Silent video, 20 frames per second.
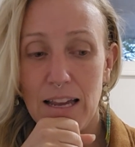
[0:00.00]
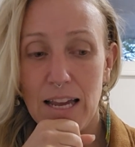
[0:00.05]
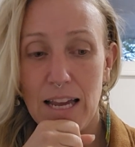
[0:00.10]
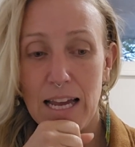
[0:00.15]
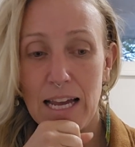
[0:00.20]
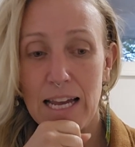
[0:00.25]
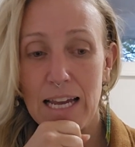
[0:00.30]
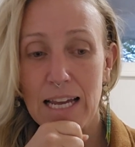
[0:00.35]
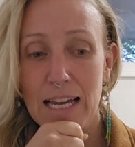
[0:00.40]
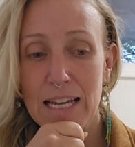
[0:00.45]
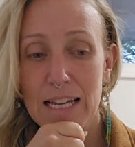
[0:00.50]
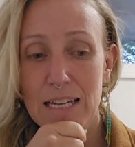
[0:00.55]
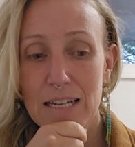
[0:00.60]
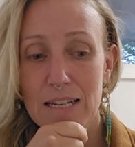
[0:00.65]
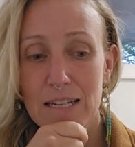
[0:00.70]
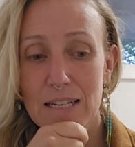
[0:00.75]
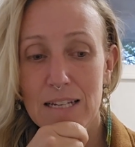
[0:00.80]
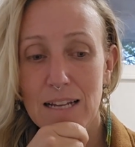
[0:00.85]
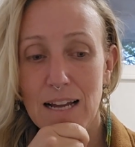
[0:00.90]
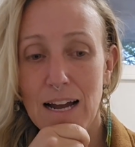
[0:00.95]

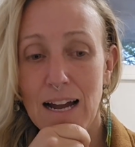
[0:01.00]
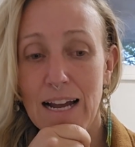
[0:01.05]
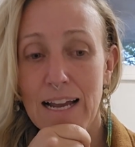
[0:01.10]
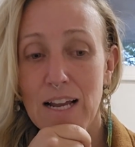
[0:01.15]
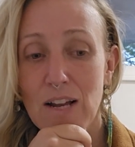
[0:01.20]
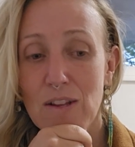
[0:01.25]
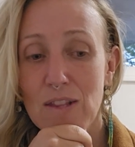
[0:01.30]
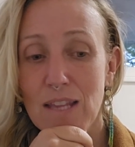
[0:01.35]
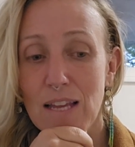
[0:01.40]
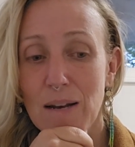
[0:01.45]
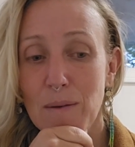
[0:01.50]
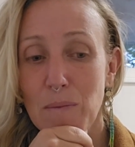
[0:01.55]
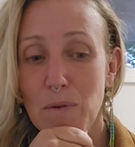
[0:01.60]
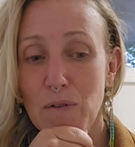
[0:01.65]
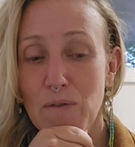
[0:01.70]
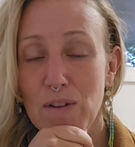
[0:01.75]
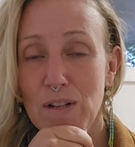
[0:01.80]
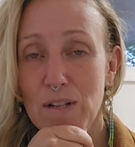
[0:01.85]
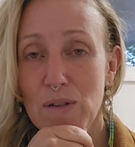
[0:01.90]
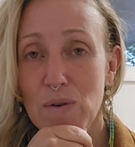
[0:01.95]
And I could then
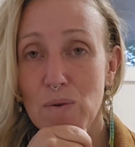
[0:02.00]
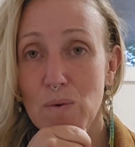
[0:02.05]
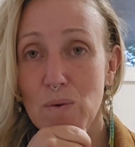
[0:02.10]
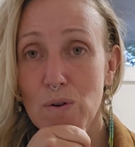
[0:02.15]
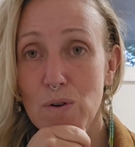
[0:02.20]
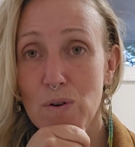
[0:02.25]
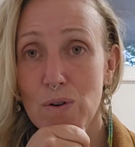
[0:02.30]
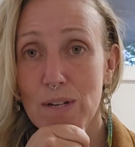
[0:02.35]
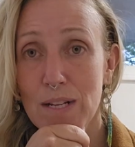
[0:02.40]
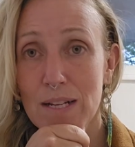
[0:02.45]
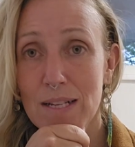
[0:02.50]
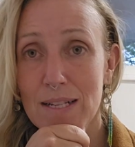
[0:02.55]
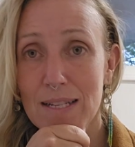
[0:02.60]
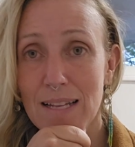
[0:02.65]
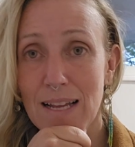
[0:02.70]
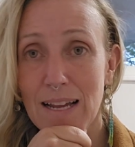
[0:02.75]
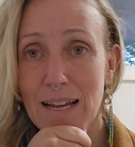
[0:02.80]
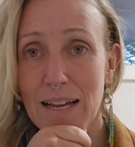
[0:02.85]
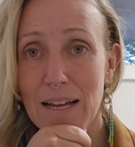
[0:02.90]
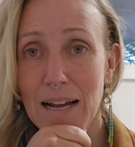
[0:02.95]
move into a wound and
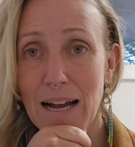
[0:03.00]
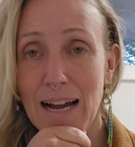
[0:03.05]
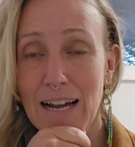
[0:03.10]
say,